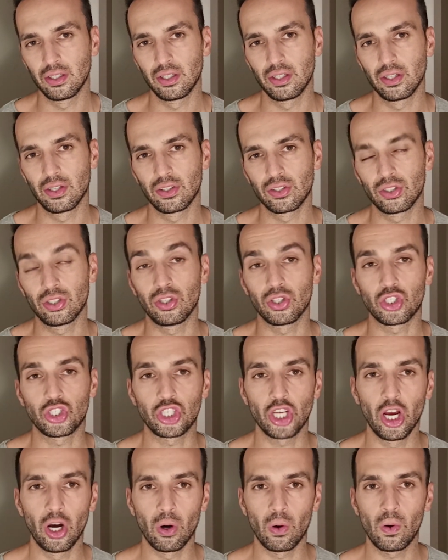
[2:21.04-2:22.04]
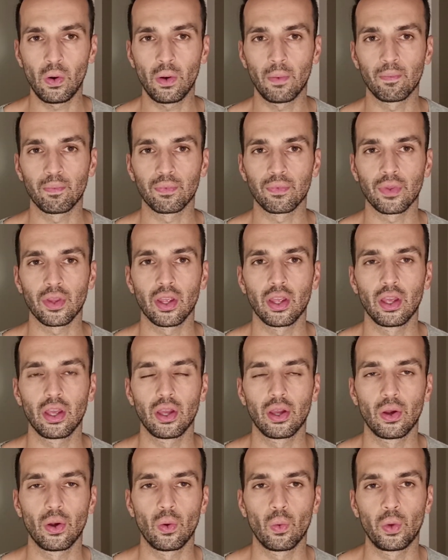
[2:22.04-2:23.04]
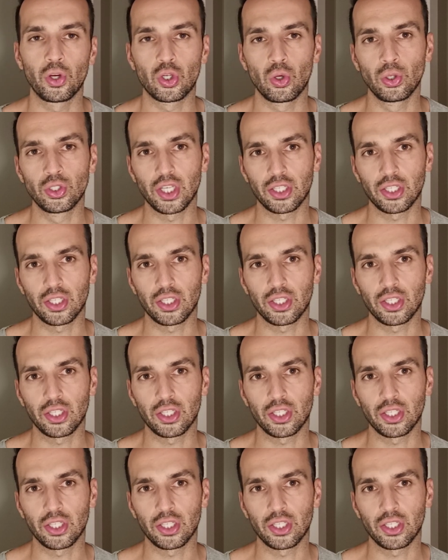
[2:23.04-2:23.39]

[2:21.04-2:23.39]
to the shell, which looks like a